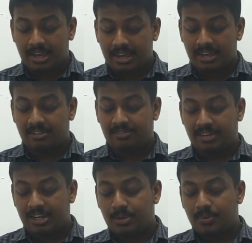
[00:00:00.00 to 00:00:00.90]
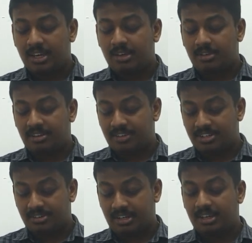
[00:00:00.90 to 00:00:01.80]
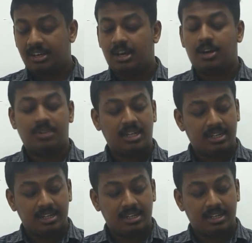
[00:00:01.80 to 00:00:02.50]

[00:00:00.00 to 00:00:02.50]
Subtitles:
and valuing inventory, auditor